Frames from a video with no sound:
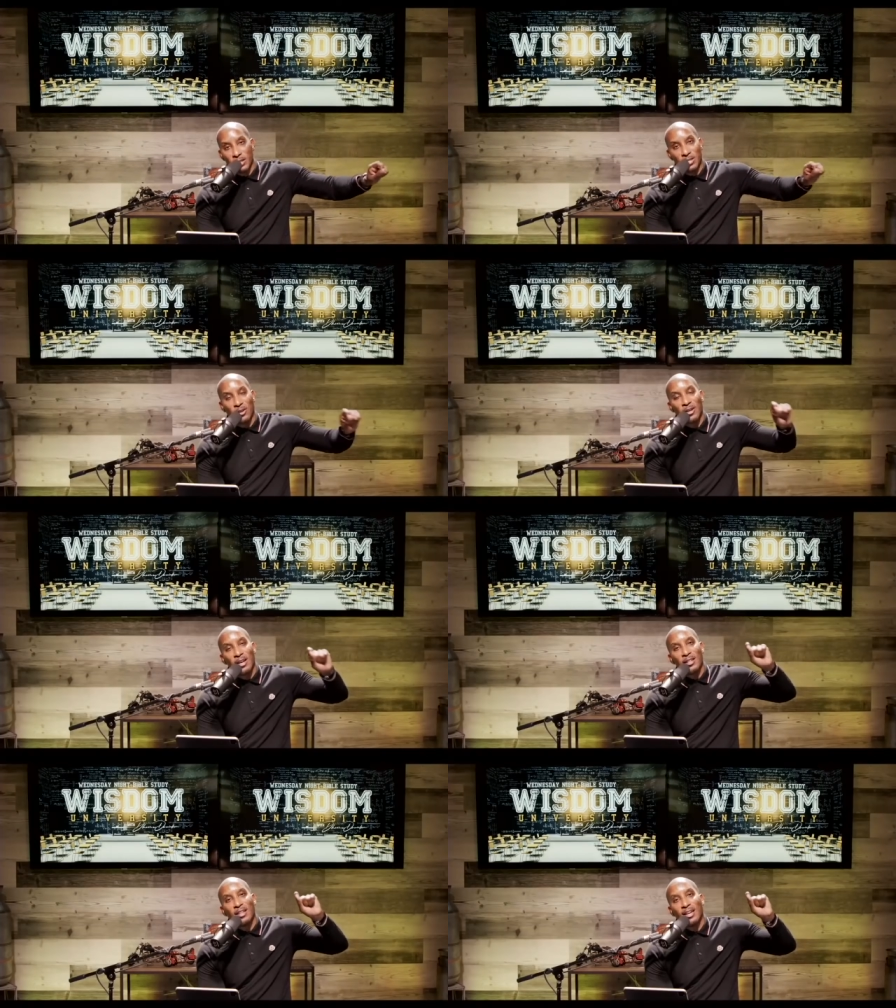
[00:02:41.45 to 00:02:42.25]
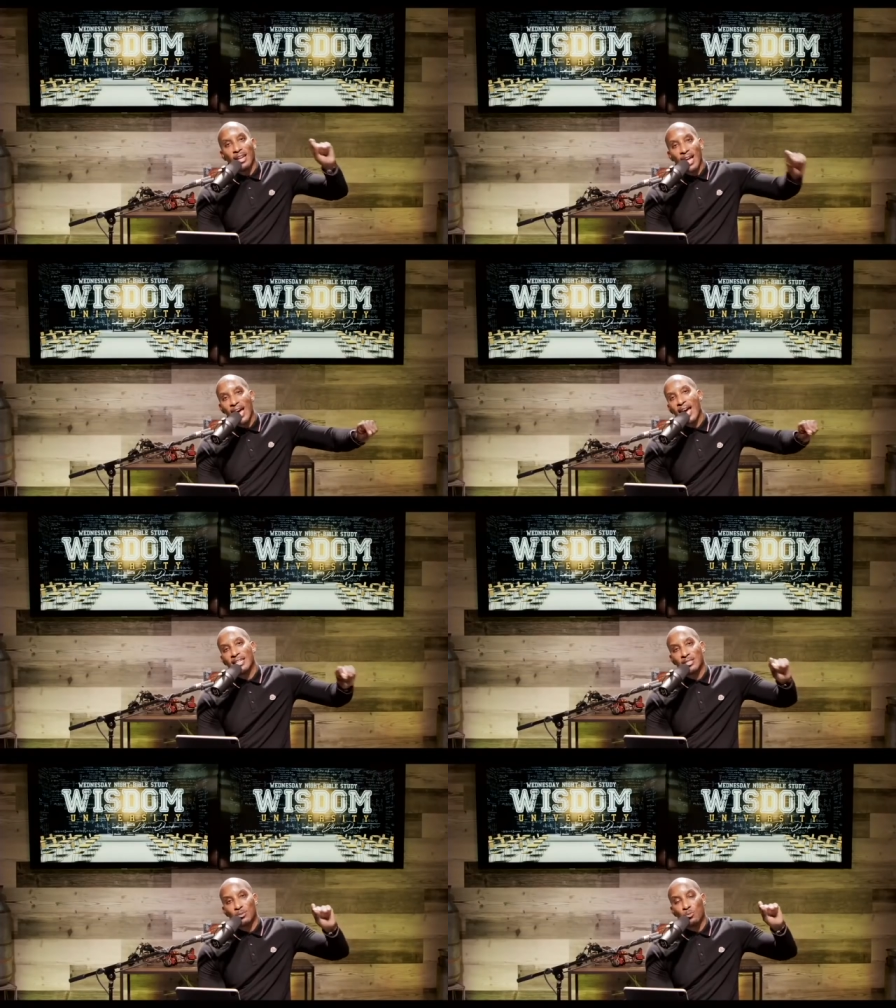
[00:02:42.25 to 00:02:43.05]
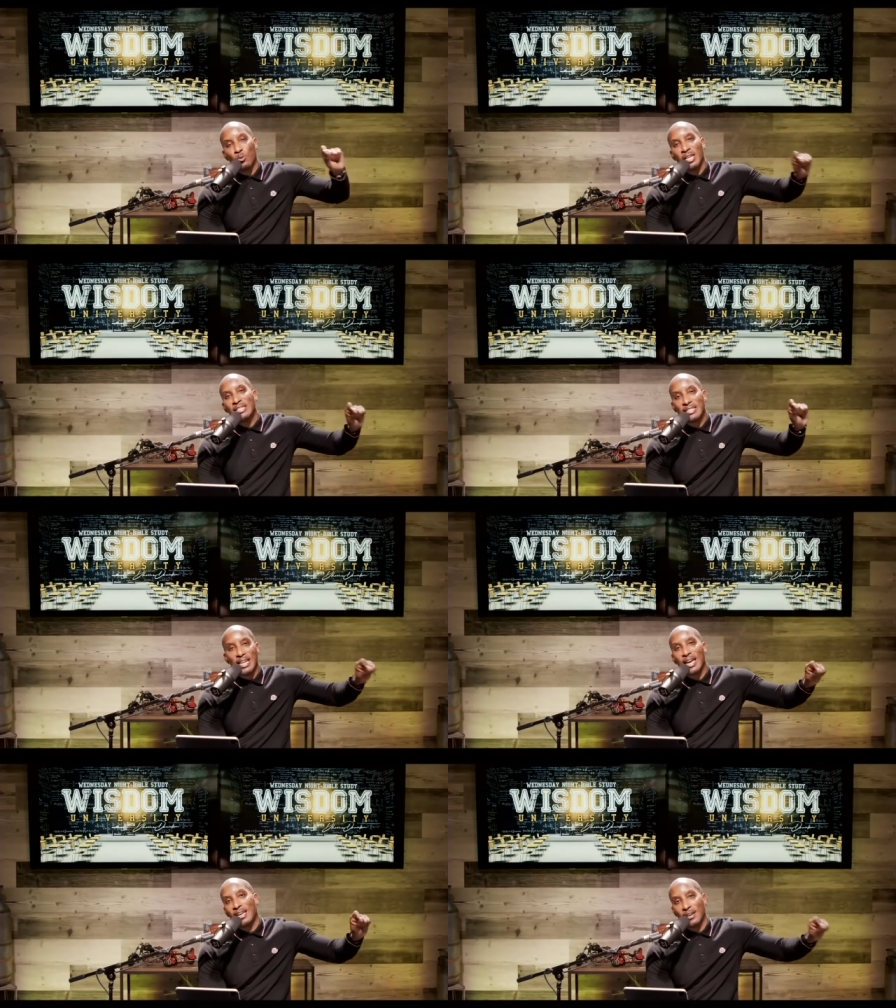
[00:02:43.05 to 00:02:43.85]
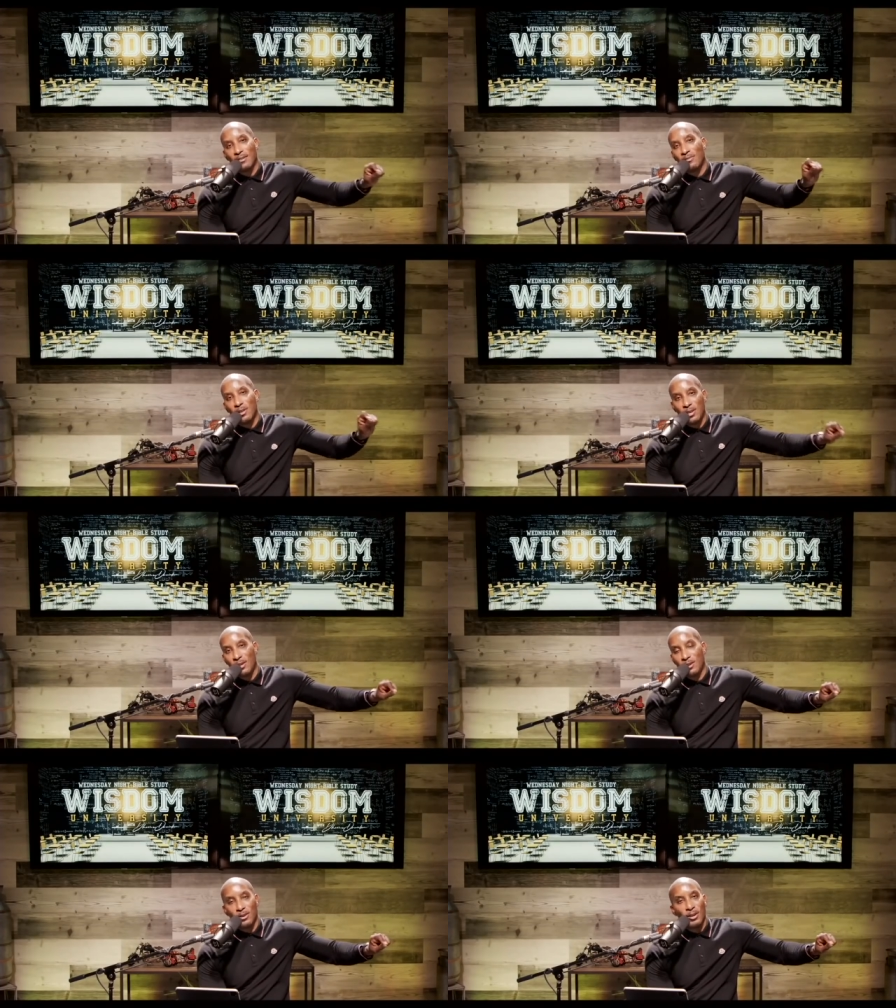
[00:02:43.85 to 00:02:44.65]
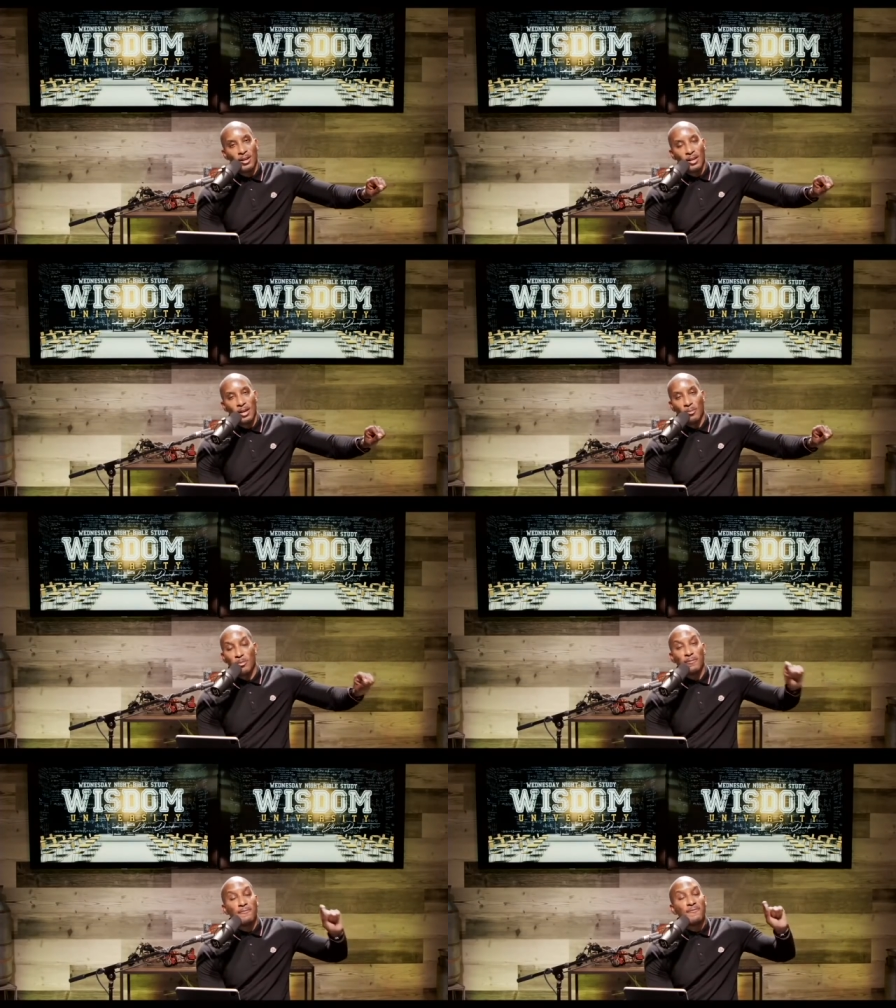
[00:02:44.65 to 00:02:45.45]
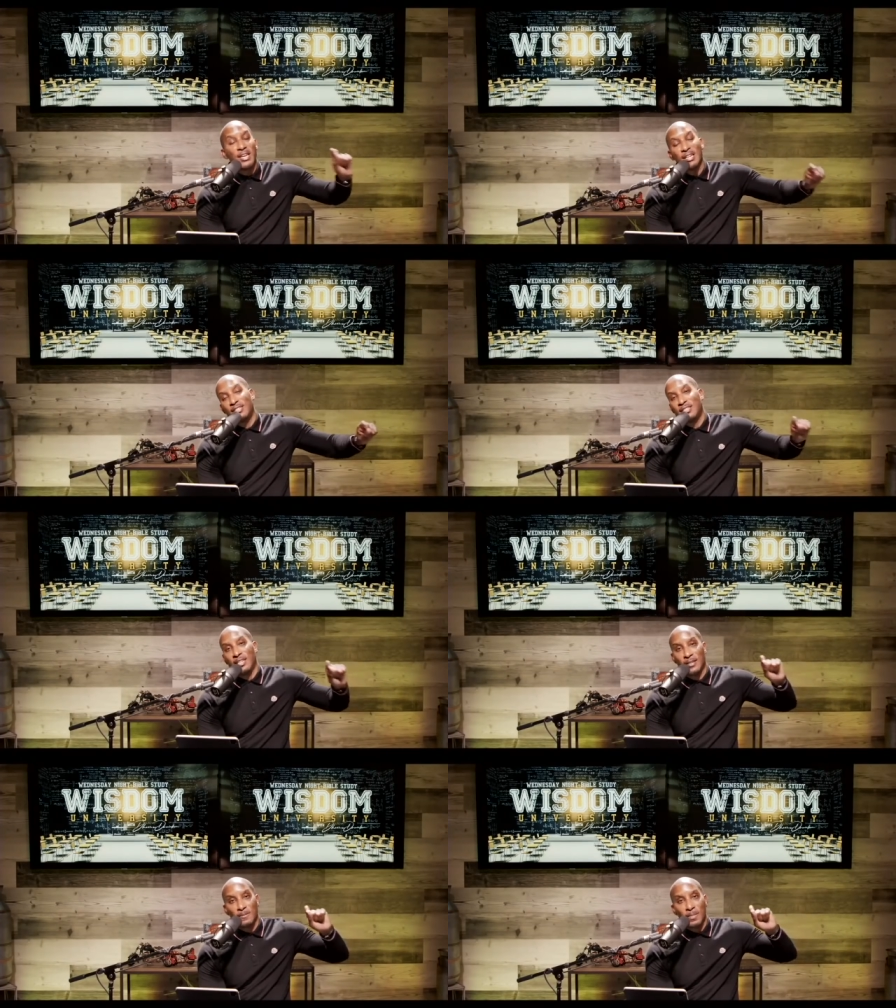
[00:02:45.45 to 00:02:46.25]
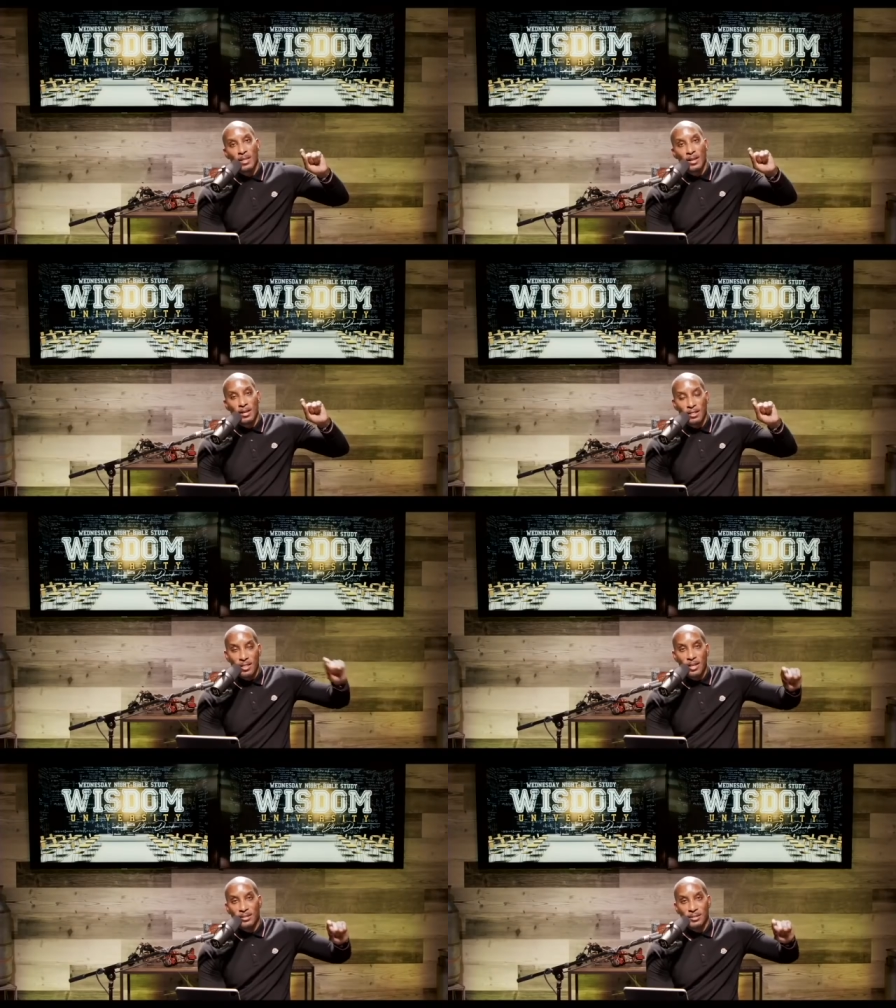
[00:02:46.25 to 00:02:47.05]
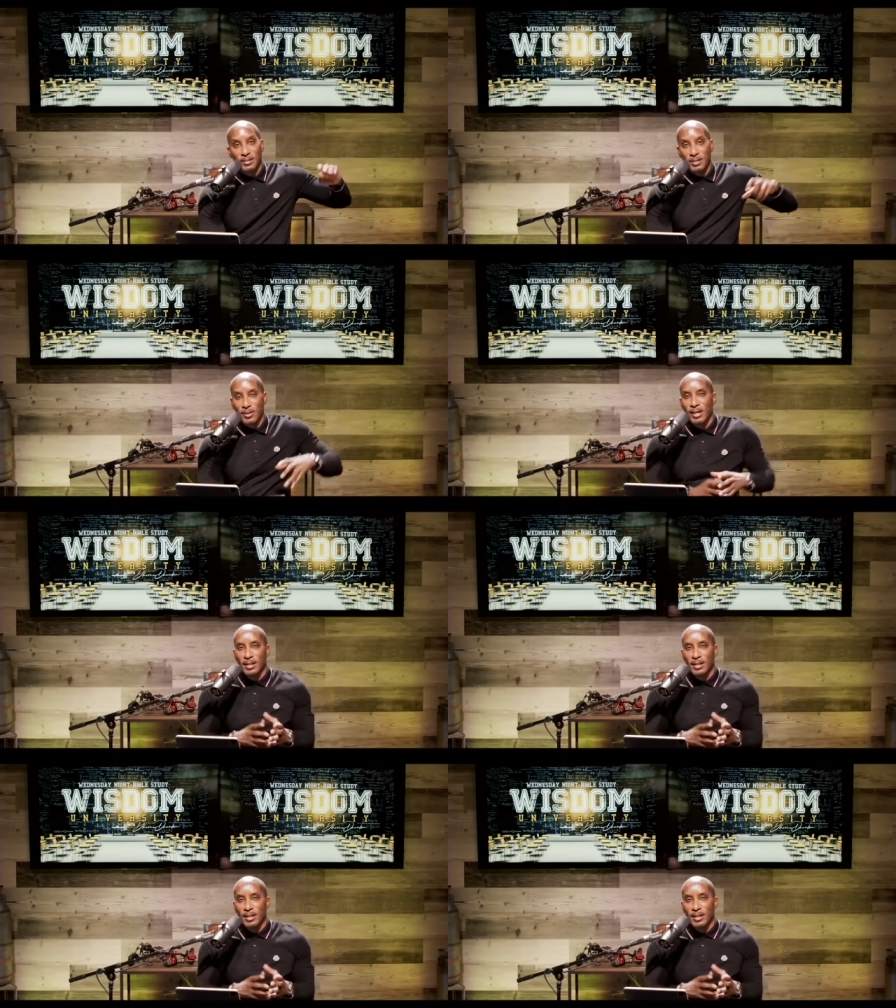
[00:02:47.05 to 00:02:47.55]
So the last Wednesday of the year, I'm going to be finishing this series.